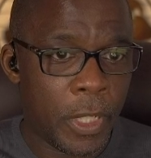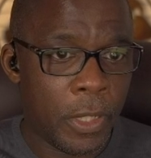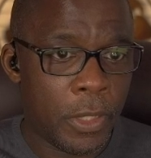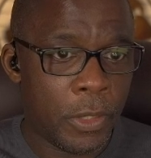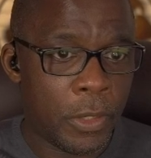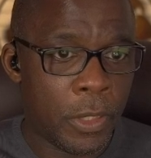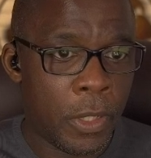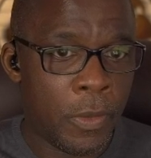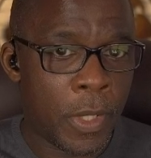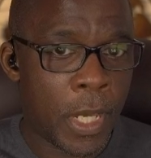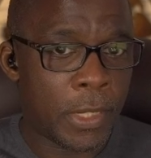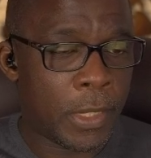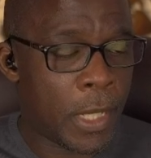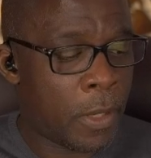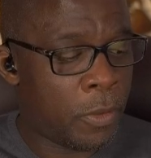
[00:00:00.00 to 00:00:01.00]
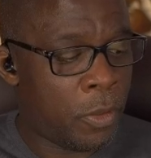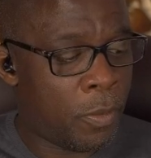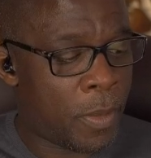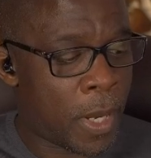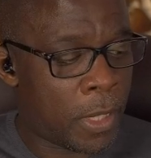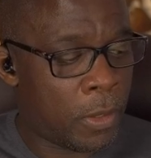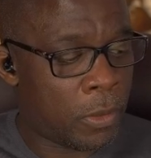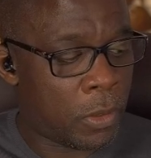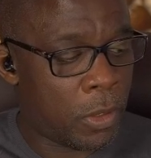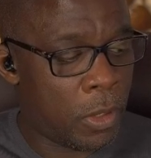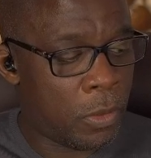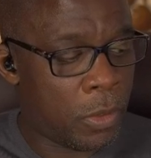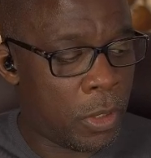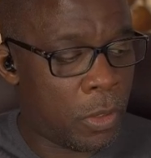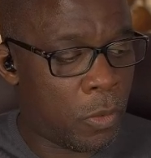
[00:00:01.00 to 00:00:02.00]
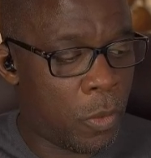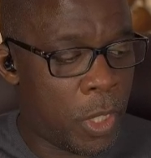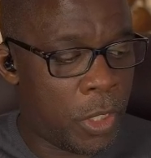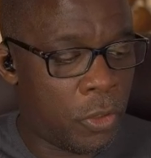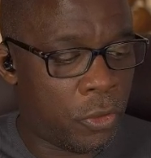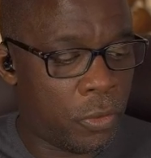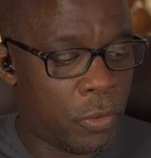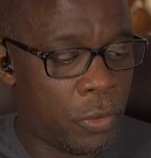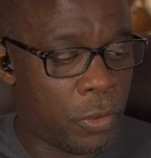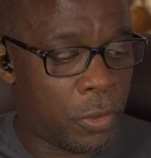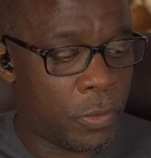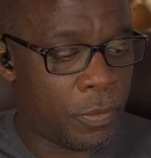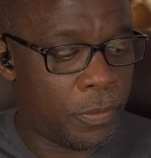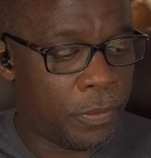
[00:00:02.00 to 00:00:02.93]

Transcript: So that's how you balance those equations.